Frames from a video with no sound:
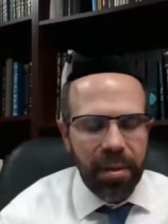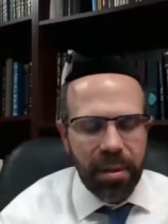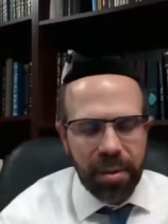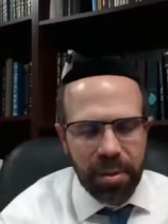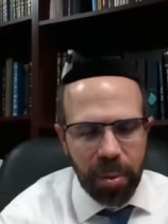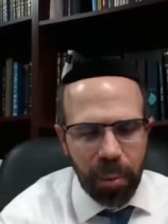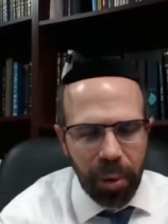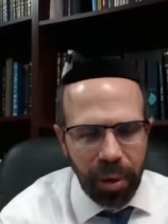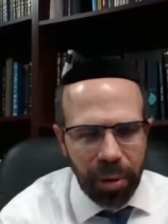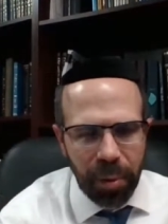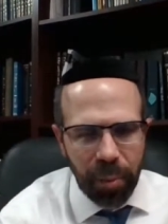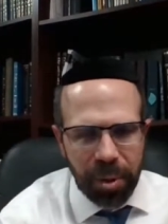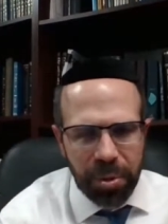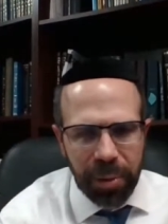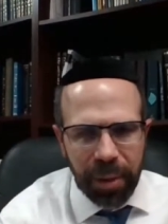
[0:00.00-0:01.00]
this world in
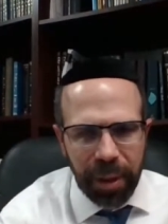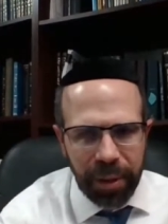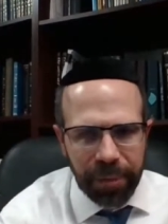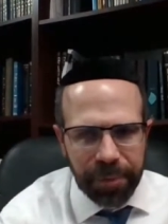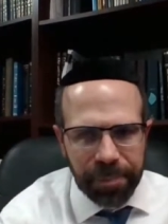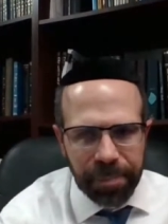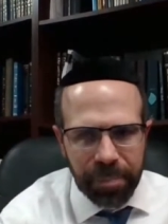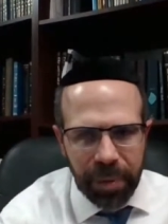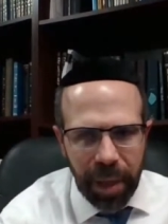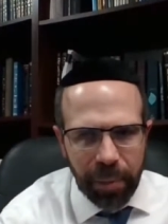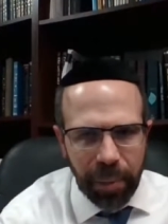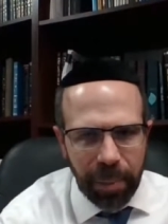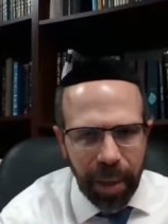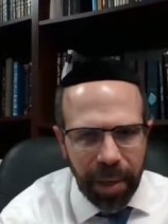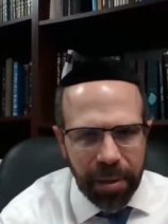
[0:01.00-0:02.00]
which we live, and
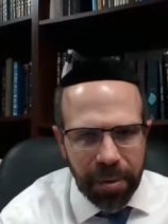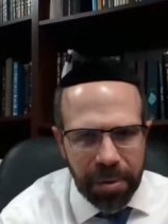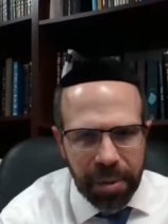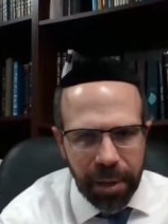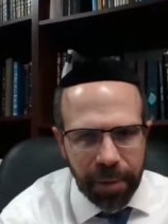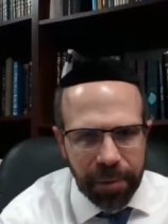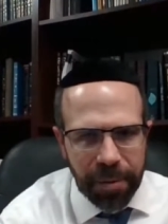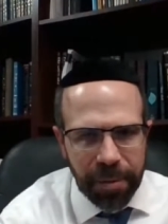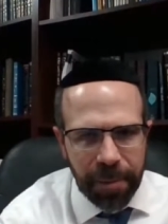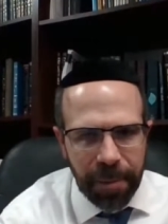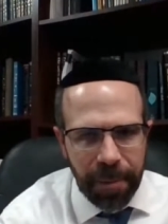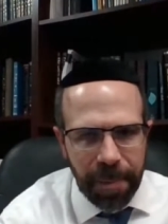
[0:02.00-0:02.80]
remind ourselves